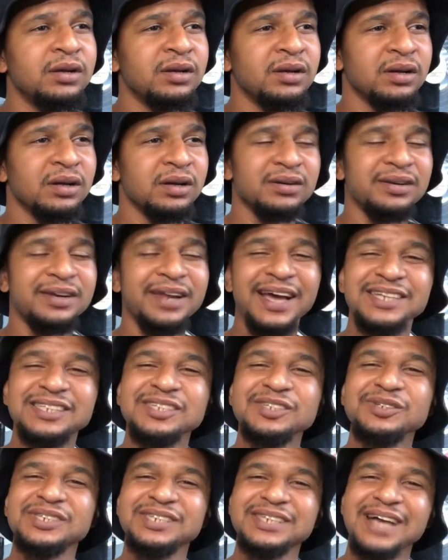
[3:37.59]
A nice little
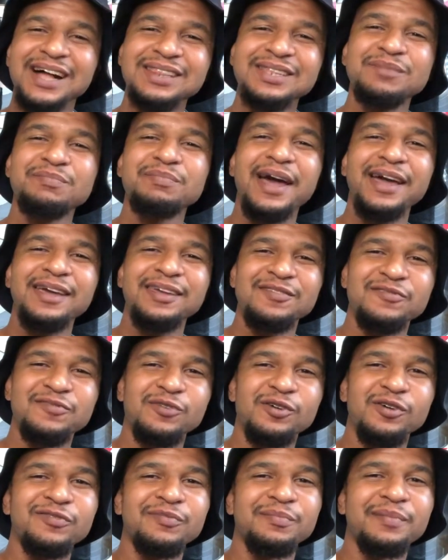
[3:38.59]
solid back and
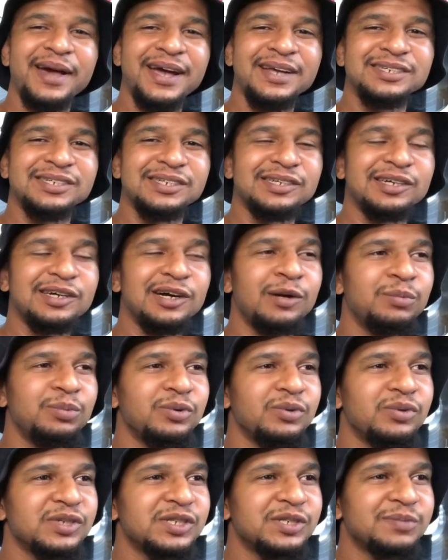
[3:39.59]
forth match. A couple
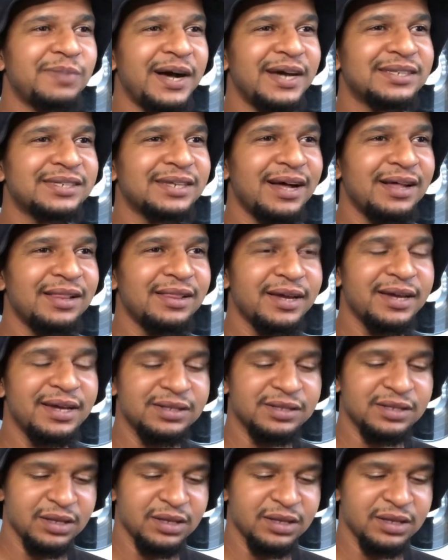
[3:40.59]
of spots that I liked.